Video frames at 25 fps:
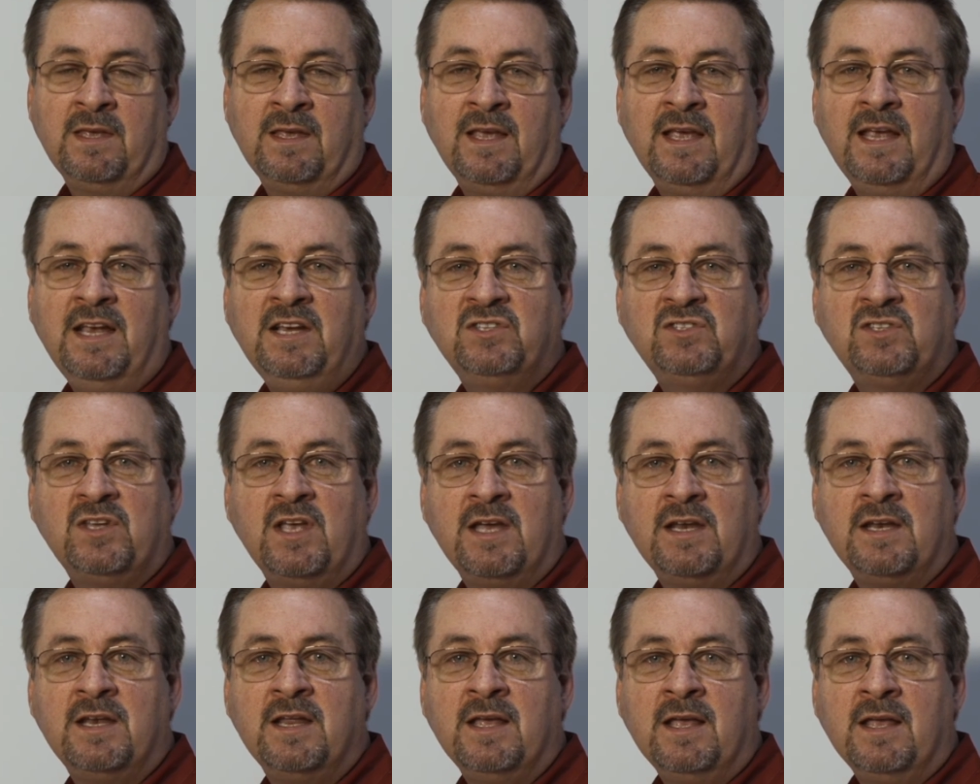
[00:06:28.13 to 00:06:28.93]
He
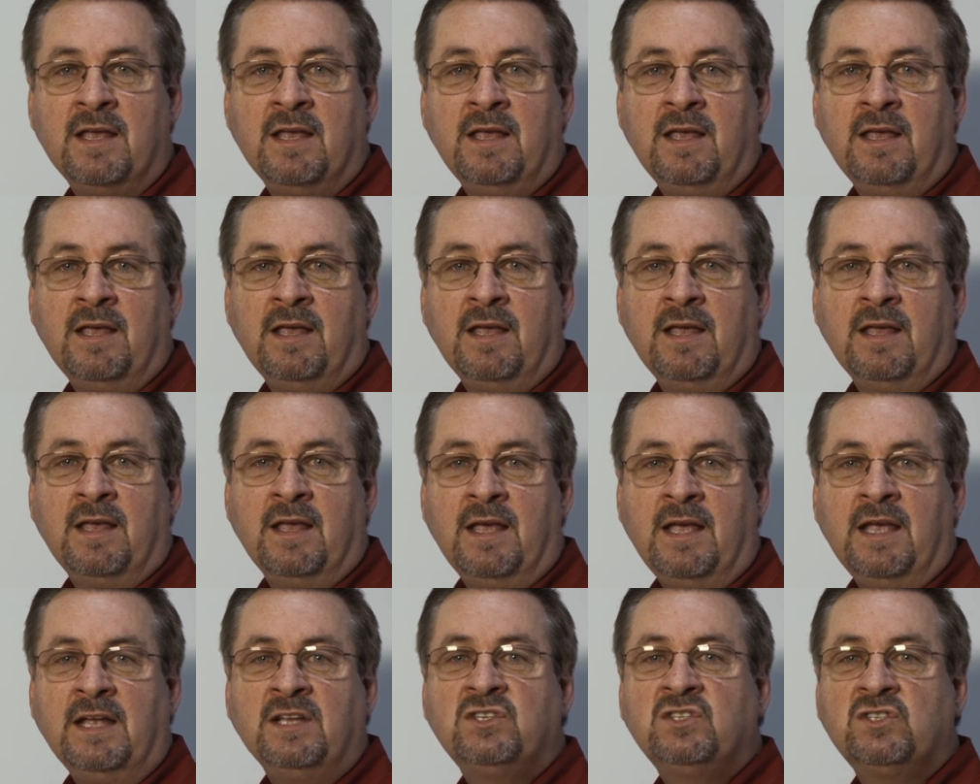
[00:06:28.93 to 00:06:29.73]
said,
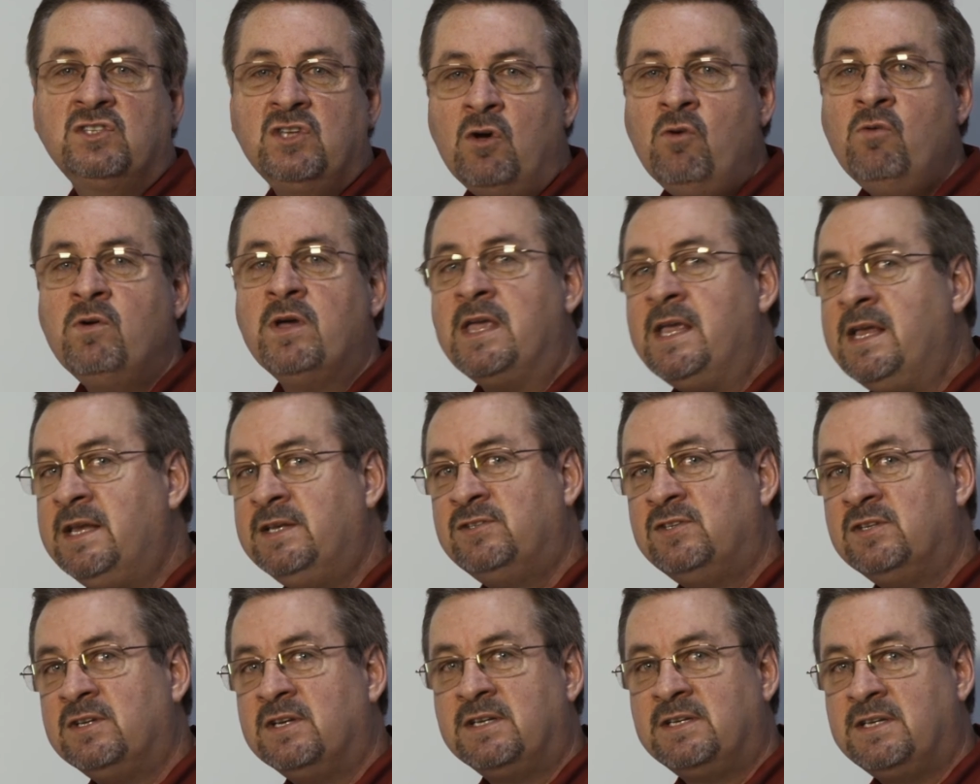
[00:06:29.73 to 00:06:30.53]
"It's so
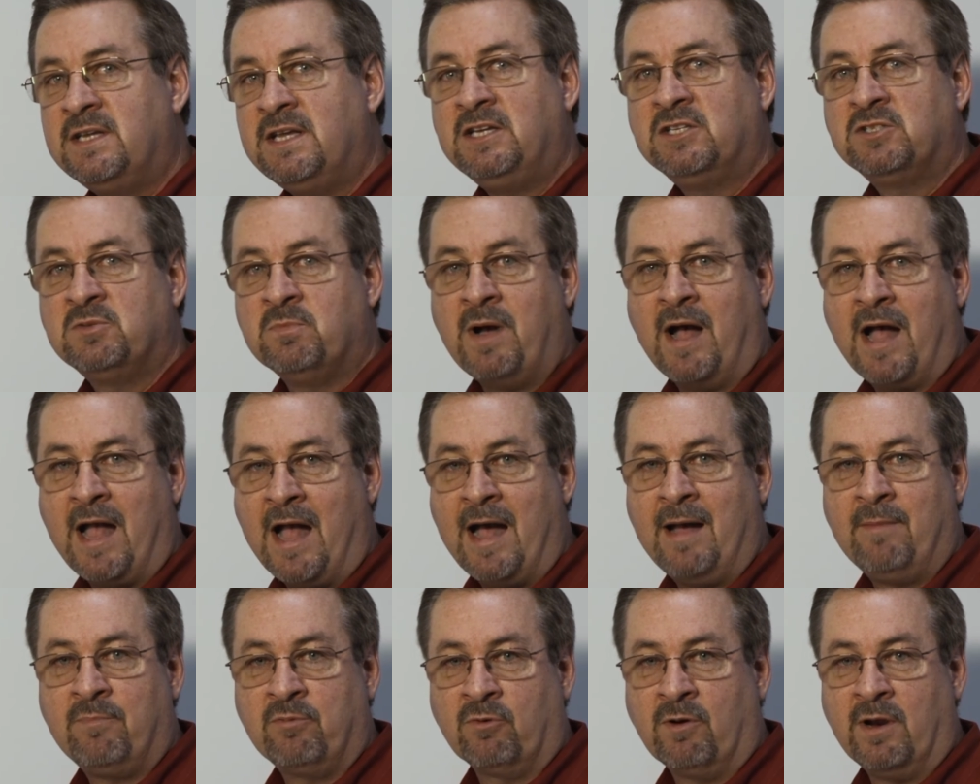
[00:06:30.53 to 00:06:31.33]
easy to teach my
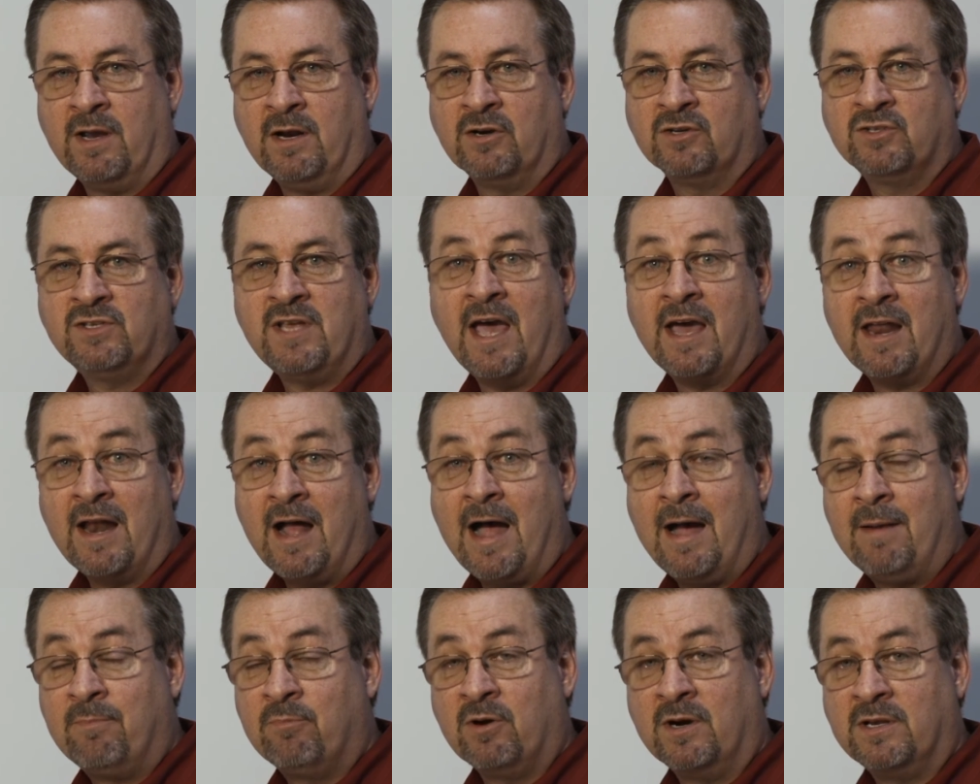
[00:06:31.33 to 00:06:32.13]
operators how to
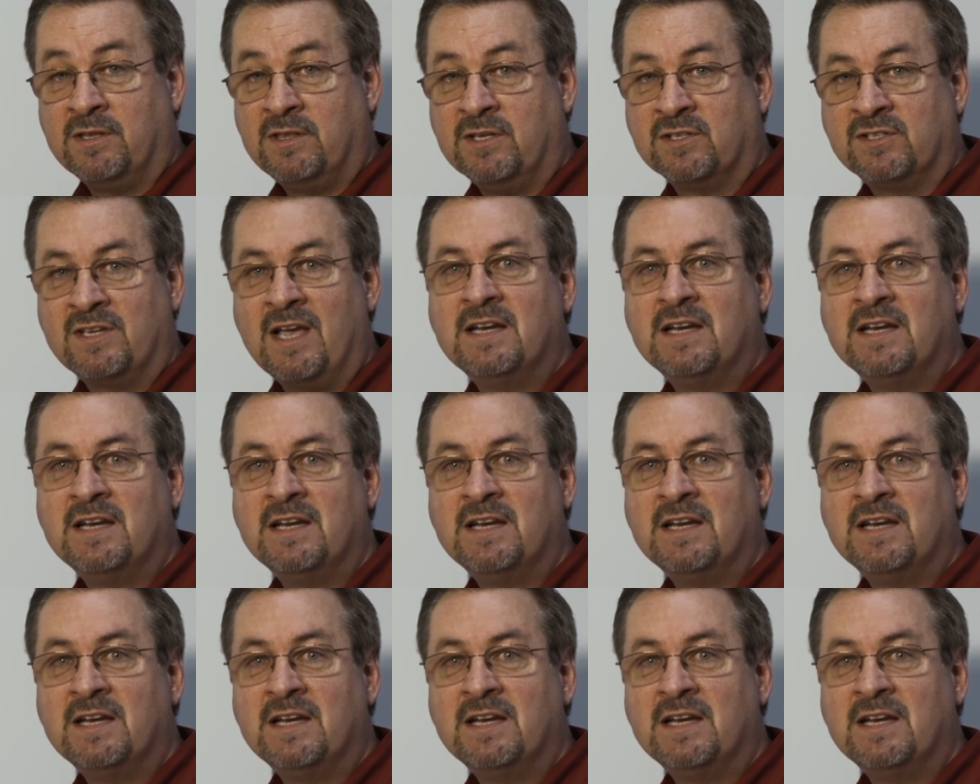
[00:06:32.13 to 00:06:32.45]
operate this.